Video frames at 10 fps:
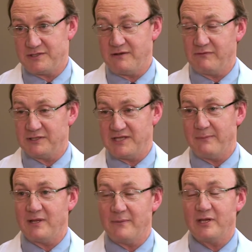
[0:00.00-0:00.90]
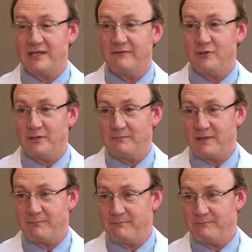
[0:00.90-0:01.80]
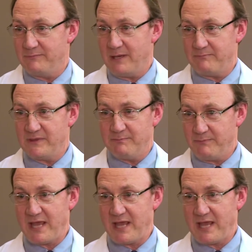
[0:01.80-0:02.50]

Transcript: So for example, I'm going to give you the